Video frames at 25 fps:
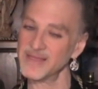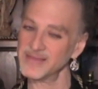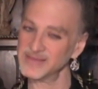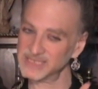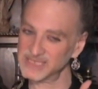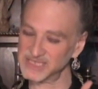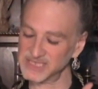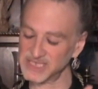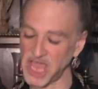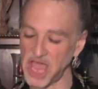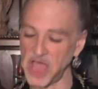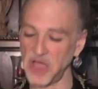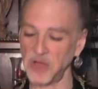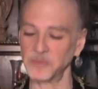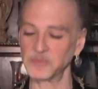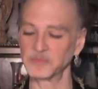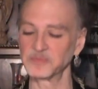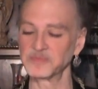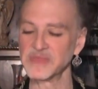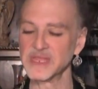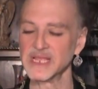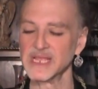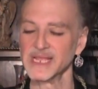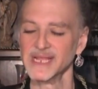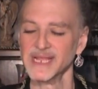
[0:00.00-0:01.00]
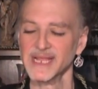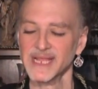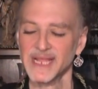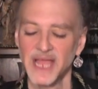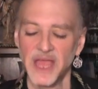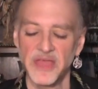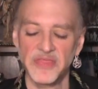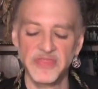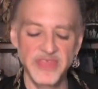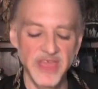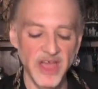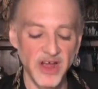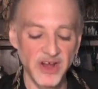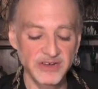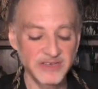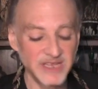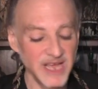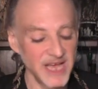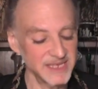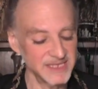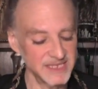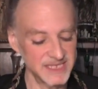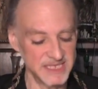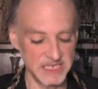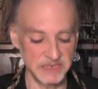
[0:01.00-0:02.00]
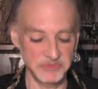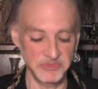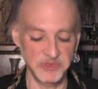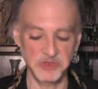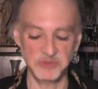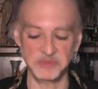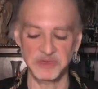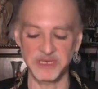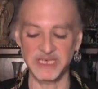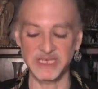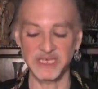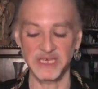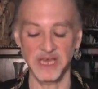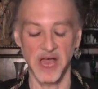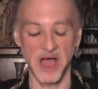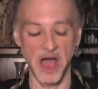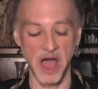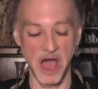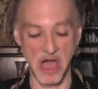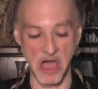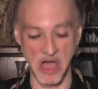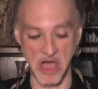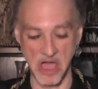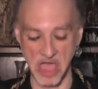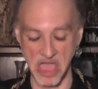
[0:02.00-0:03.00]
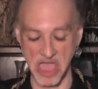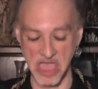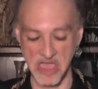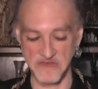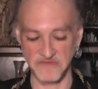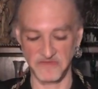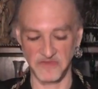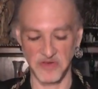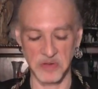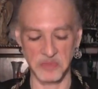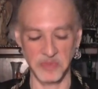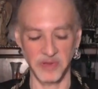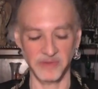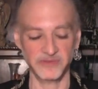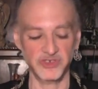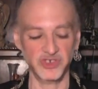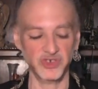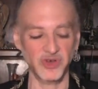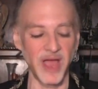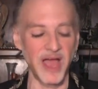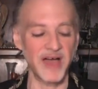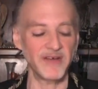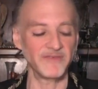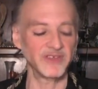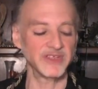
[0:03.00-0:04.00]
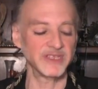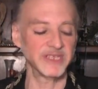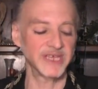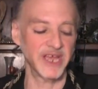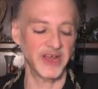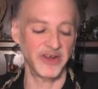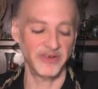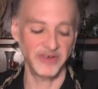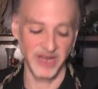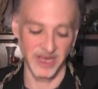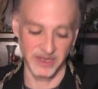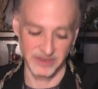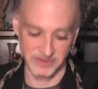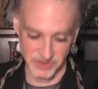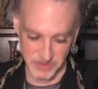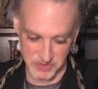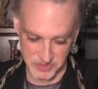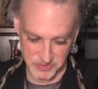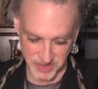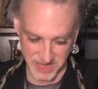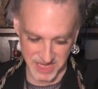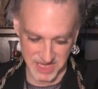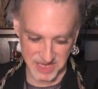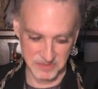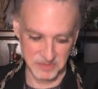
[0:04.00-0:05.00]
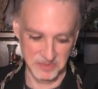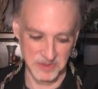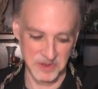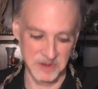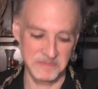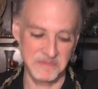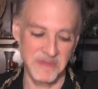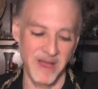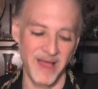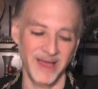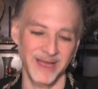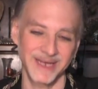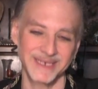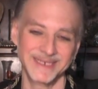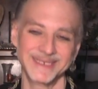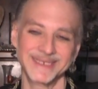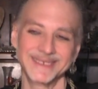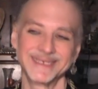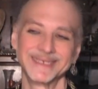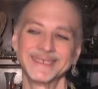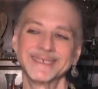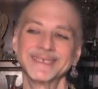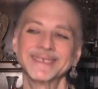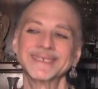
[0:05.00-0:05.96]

So, there does seem to be uh, a form of travel here. Now, do keep in mind.